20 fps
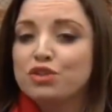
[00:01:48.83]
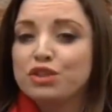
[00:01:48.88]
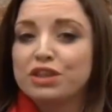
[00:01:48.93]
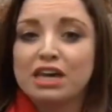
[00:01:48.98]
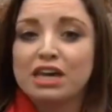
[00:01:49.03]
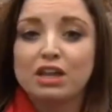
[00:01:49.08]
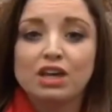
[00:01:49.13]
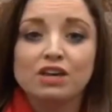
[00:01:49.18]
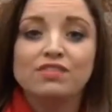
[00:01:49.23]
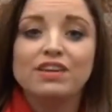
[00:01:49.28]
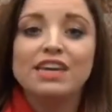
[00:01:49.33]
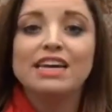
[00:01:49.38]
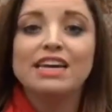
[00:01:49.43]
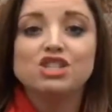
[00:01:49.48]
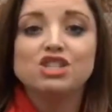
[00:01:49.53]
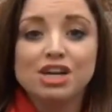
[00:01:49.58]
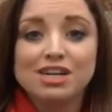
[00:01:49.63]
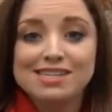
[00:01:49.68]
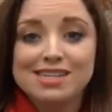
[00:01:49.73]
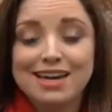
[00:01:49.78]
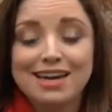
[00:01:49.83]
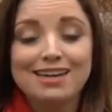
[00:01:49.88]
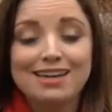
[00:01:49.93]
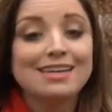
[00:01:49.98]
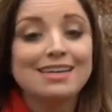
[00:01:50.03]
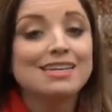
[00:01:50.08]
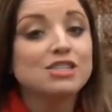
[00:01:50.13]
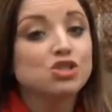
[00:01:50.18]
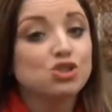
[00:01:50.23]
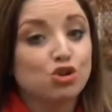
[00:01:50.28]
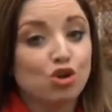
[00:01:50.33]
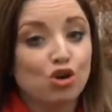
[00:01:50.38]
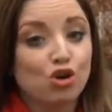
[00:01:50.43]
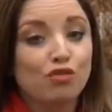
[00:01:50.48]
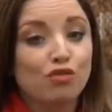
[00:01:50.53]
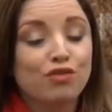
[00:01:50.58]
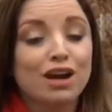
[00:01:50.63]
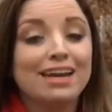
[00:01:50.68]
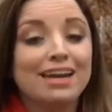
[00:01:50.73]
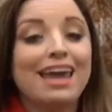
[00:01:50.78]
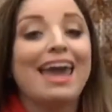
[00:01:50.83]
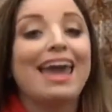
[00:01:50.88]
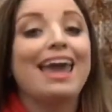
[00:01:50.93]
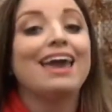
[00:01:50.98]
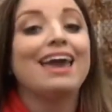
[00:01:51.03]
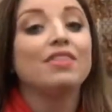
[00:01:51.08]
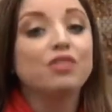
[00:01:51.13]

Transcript: for the killing of EJ Tate, his girlfriend,